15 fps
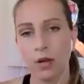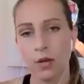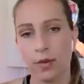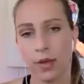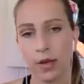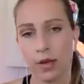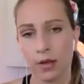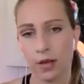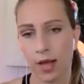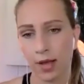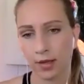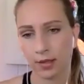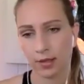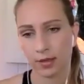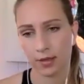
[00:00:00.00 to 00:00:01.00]
we
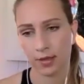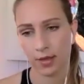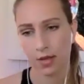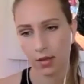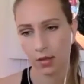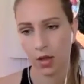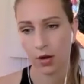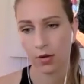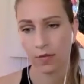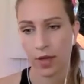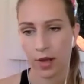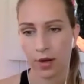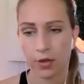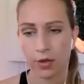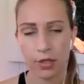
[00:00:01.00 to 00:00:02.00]
collect a lot of
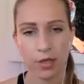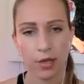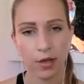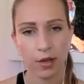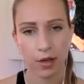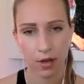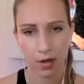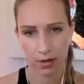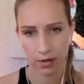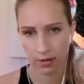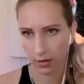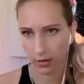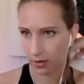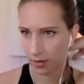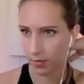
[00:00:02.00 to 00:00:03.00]
energy
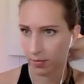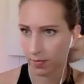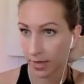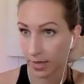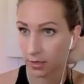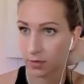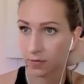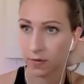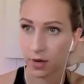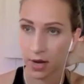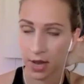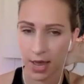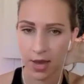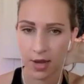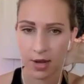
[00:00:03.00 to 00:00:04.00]
on the base of our
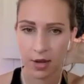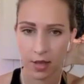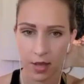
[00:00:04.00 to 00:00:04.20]
head